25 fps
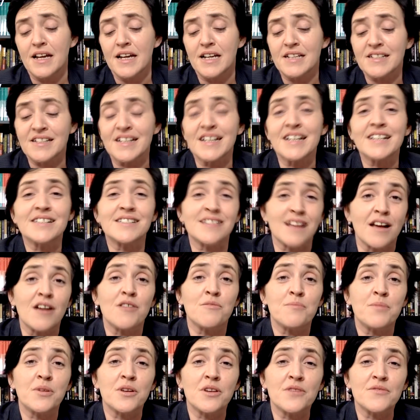It's an
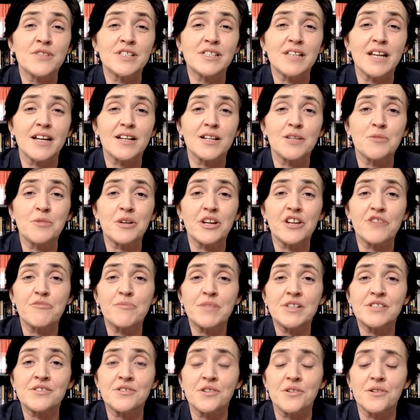example of exactly what
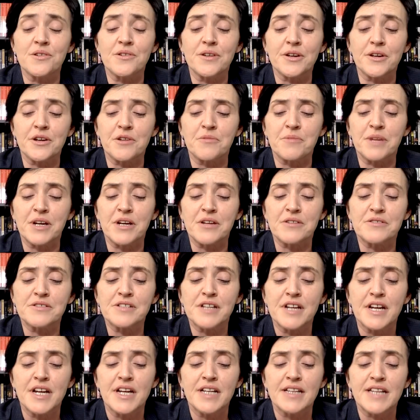I've been talking
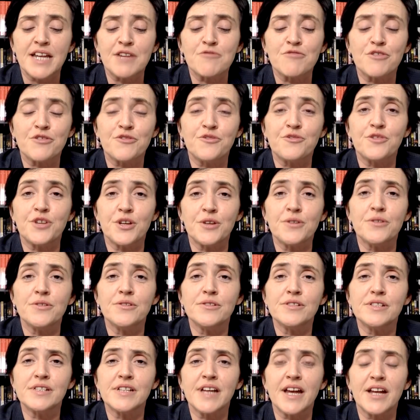about. They
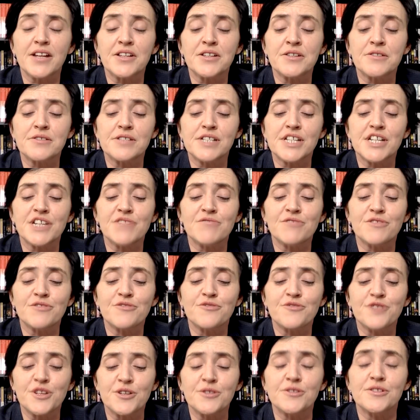refuse, the NUT
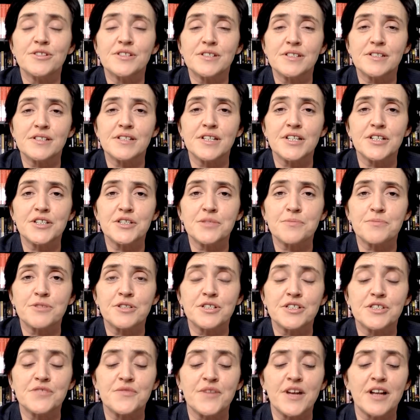refuse to teach
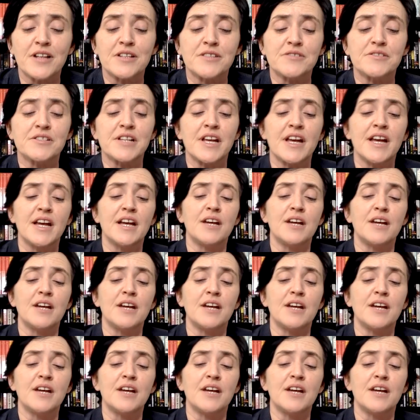British values,